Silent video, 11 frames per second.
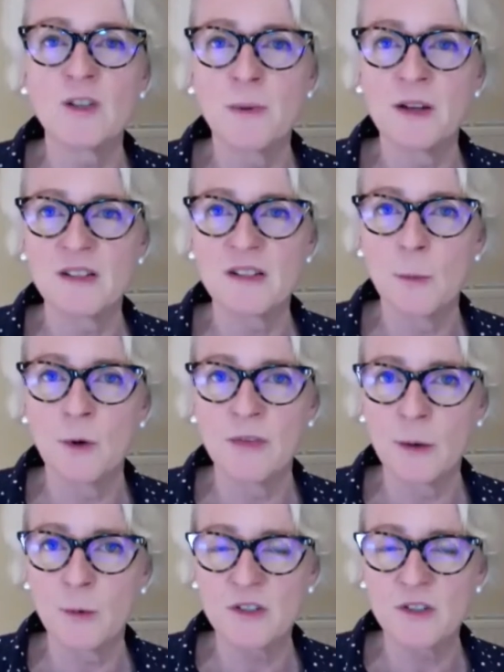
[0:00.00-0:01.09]
been someone
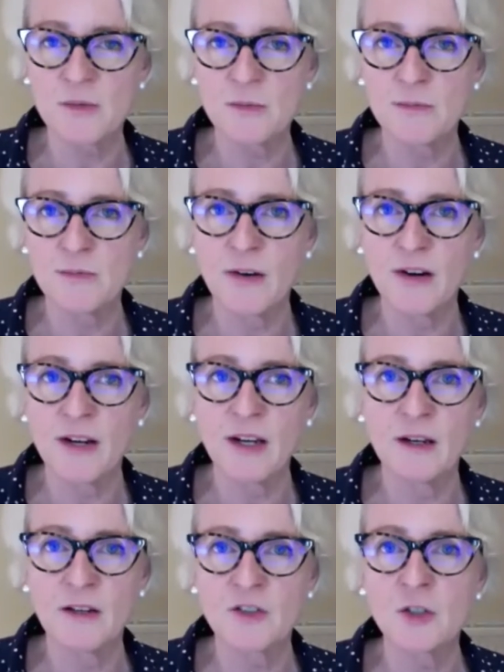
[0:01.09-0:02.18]
that was
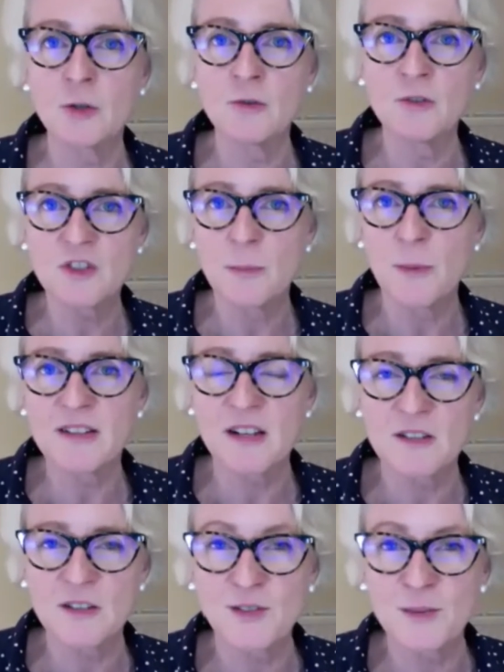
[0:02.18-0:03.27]
very attuned to my
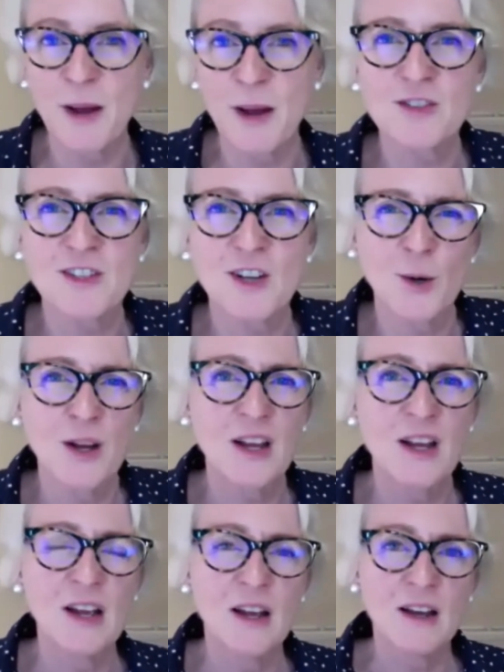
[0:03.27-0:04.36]
sense of smell. So
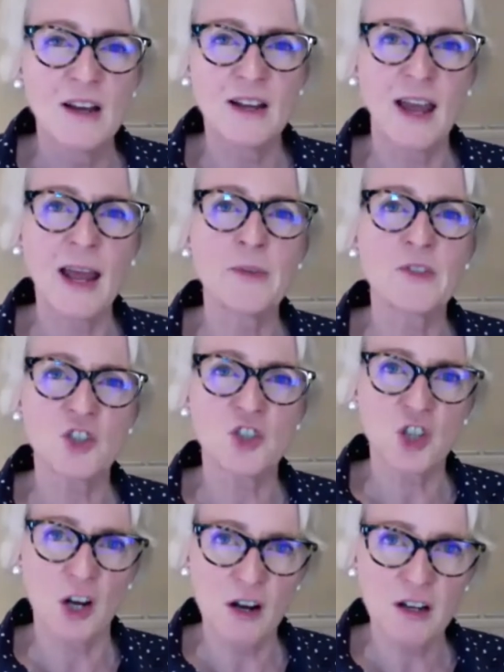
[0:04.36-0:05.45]
it came as a
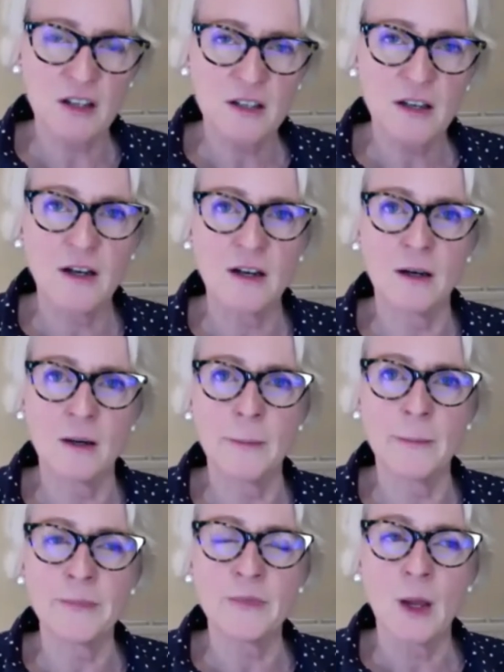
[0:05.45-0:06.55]
shock.
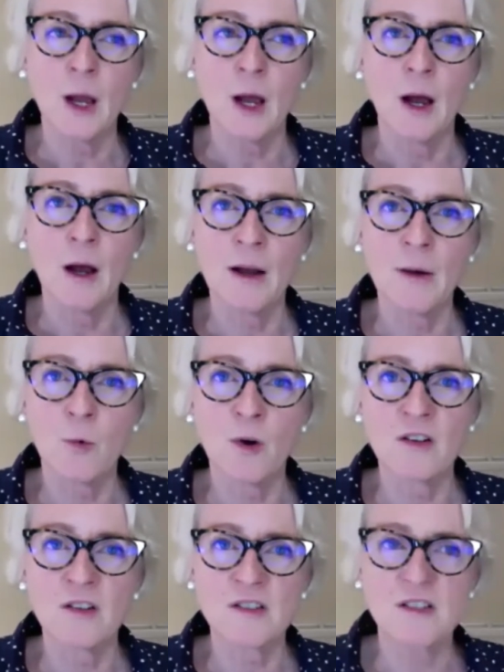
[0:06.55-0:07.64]
I
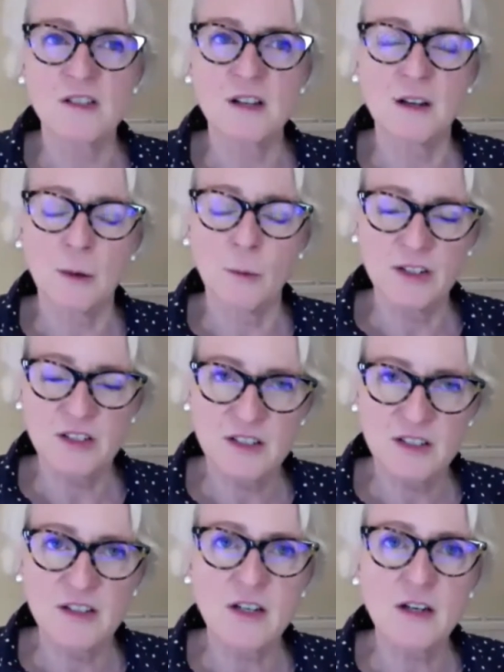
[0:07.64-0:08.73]
went to
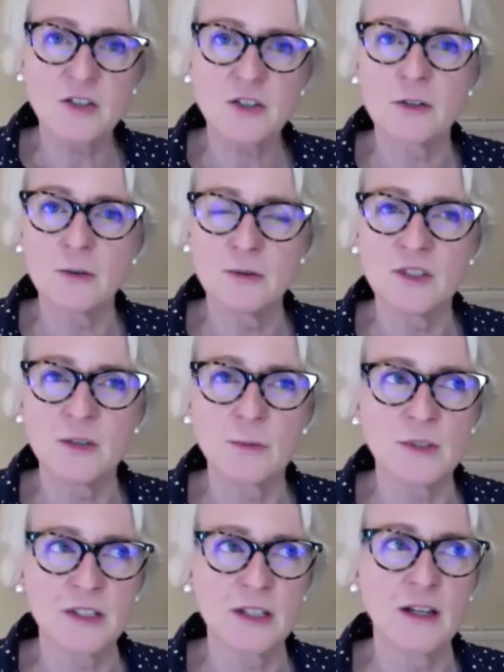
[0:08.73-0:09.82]
see the doctor, who didn't
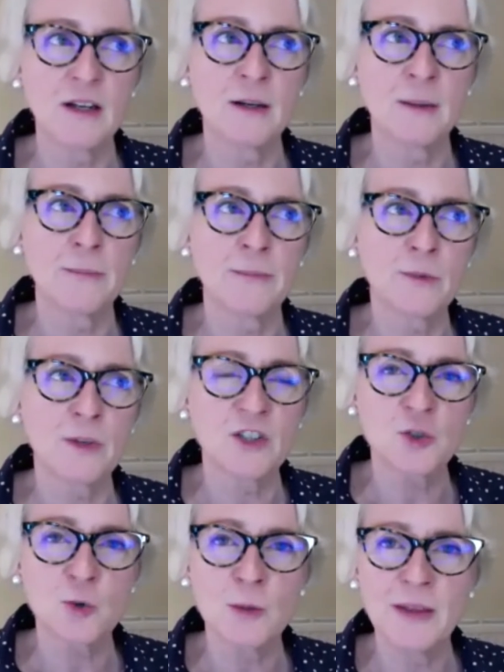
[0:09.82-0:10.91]
really
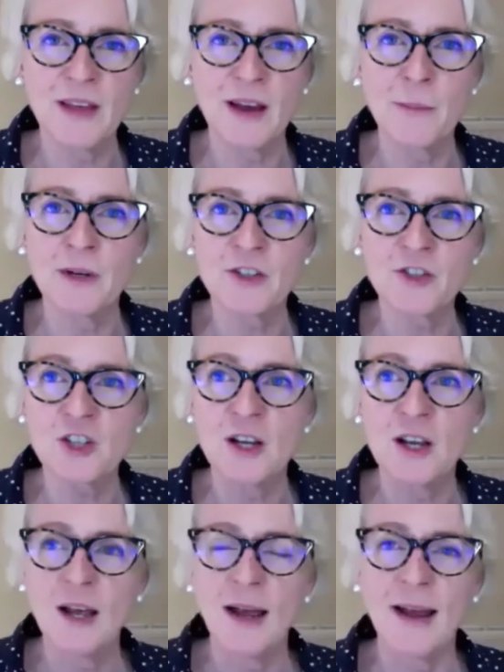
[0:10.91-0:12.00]
reassure me that much.
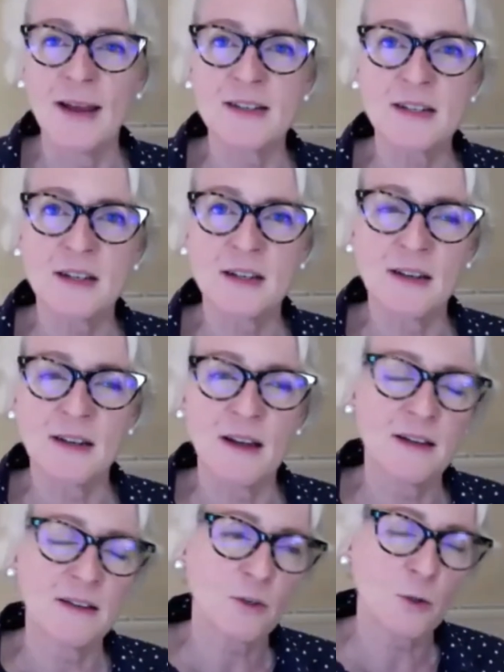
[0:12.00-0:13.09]
And
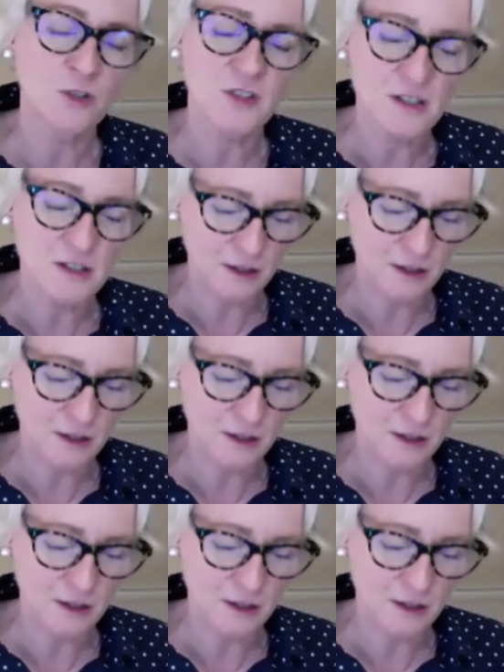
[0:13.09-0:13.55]
of course,